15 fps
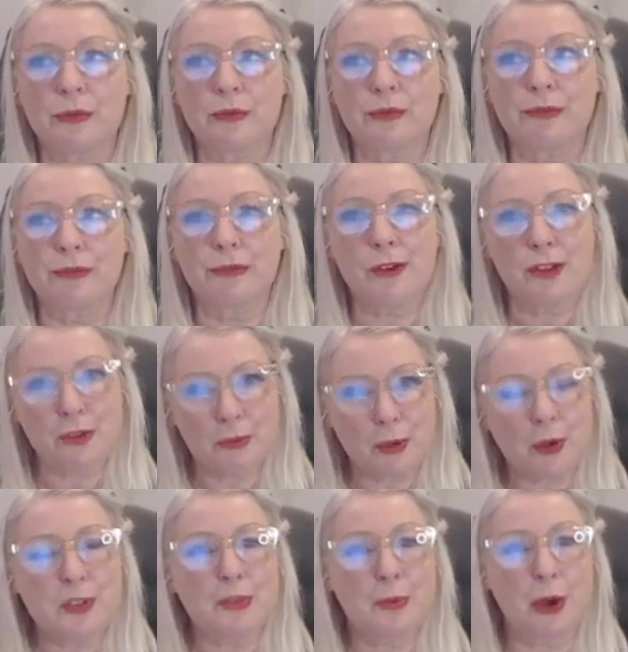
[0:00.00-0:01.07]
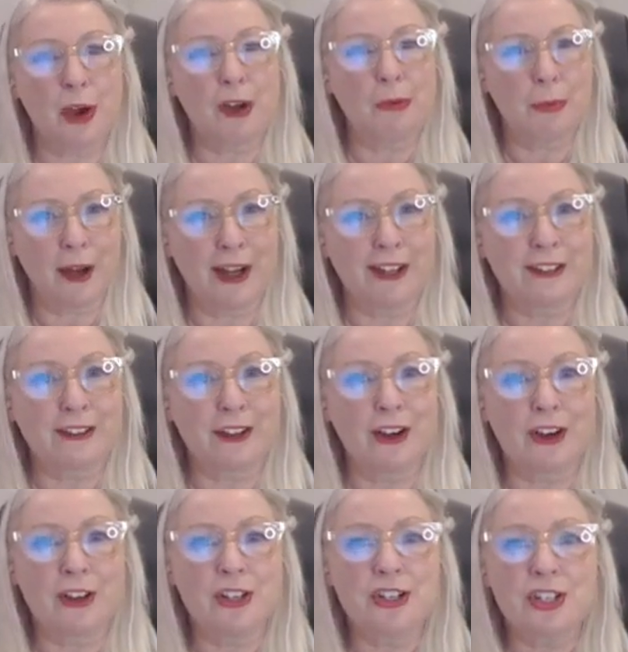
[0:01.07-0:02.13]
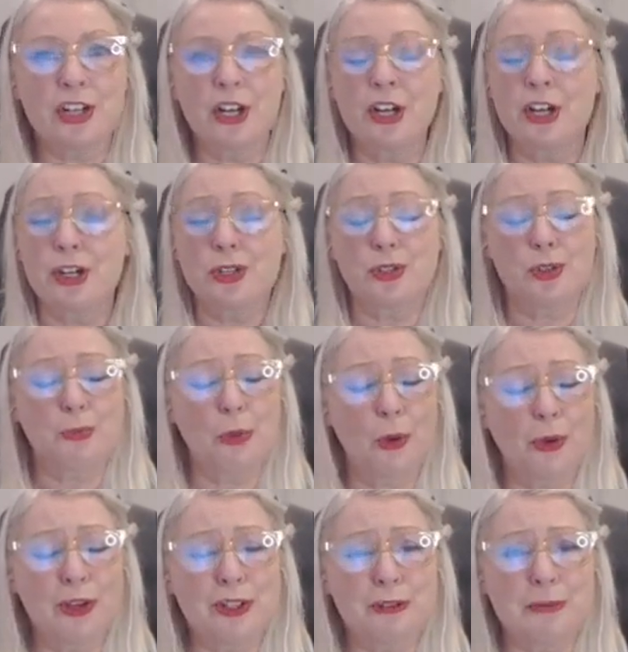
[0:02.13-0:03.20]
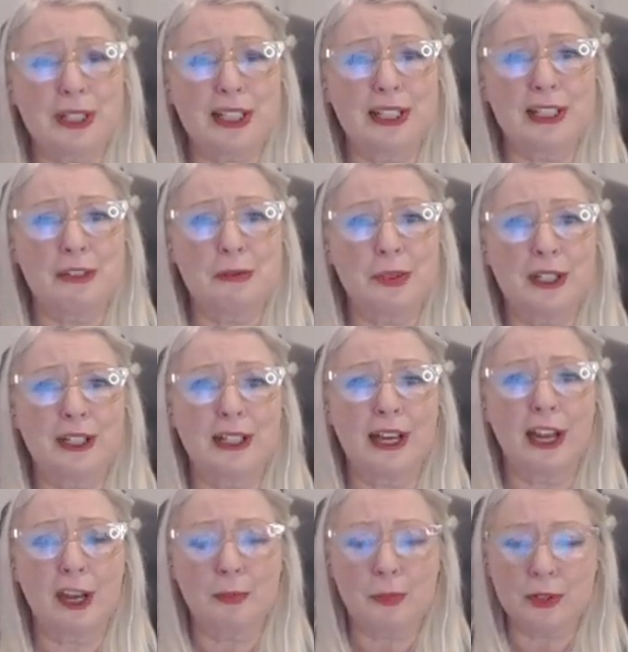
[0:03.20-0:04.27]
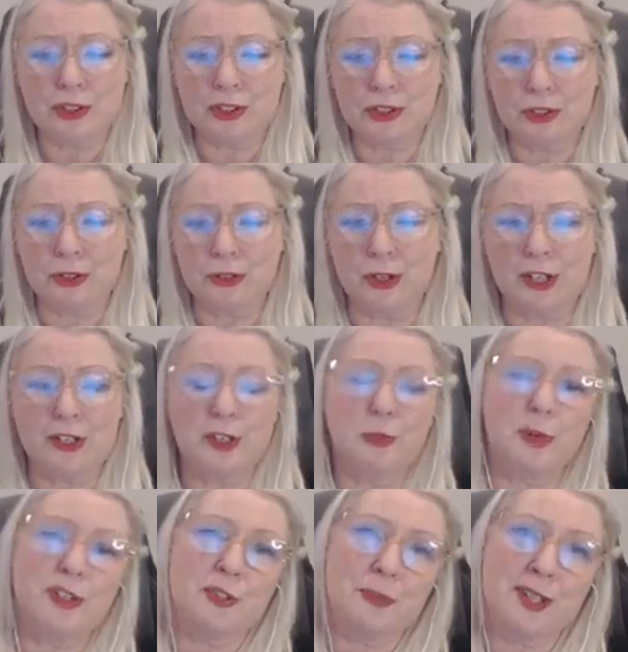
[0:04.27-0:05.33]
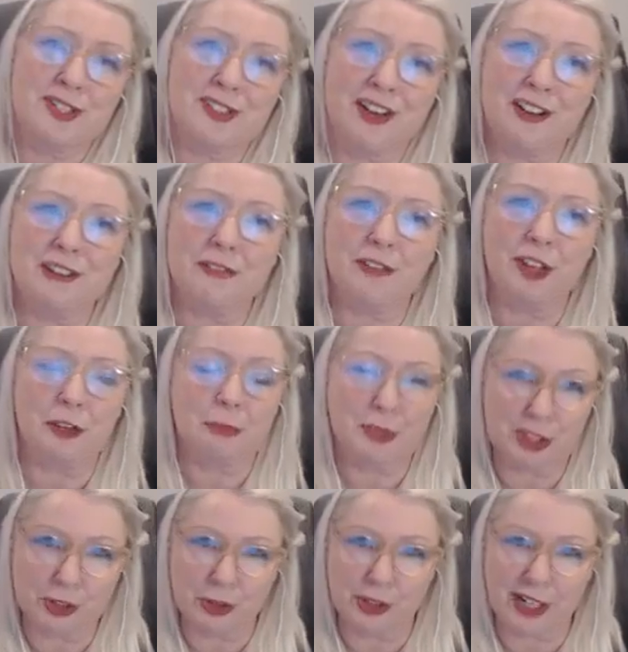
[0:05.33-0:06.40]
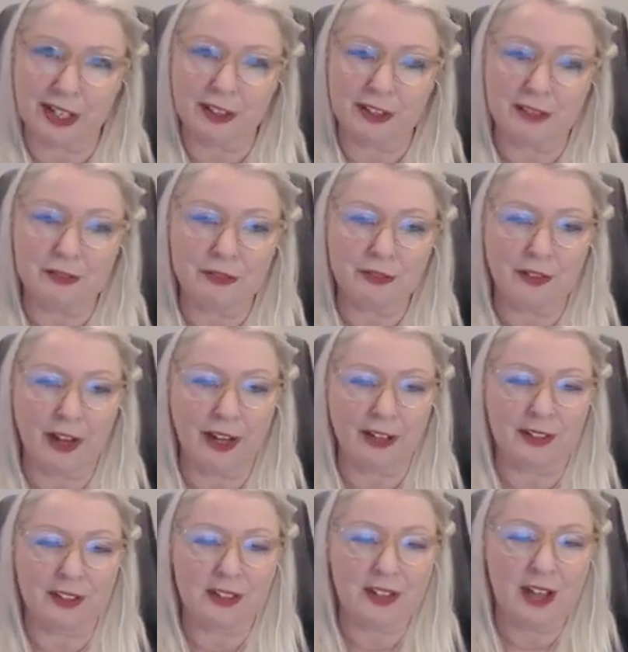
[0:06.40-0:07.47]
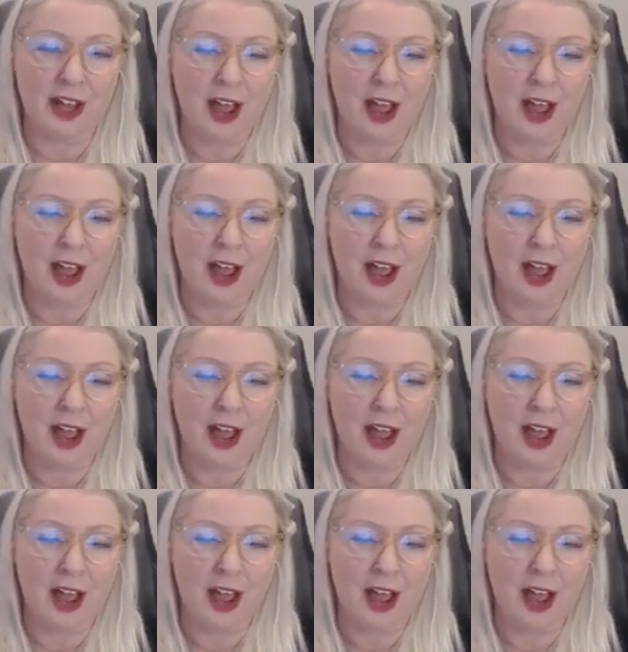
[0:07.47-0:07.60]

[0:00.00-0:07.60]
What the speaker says: for the most part, by and large, supported me in being able to express myself and be creative and